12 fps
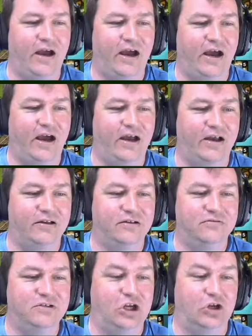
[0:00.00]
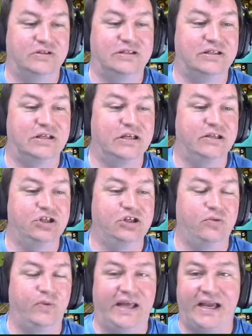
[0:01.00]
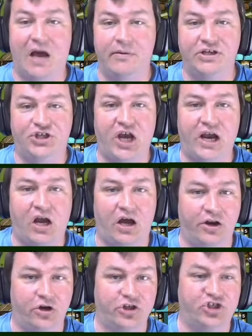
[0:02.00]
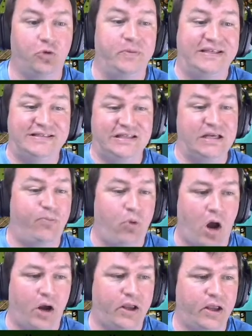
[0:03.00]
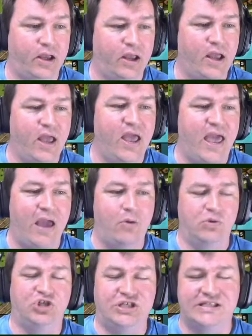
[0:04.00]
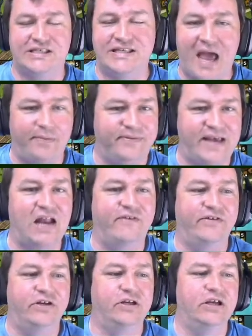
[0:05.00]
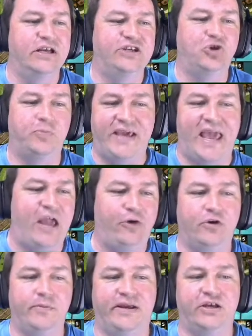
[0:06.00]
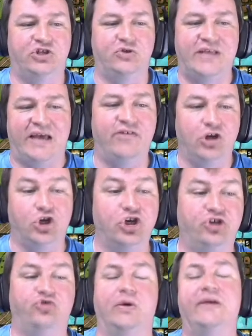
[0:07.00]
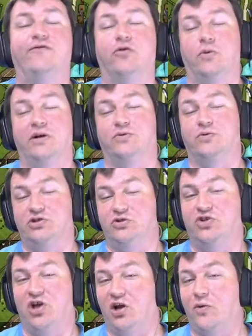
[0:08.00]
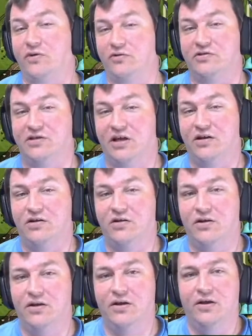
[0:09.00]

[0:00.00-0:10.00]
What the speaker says: When they come and check on her, she'll be sleepwalking, and when she snaps out of it, she'll be angry because she was having a good dream for once where she was talking with her son.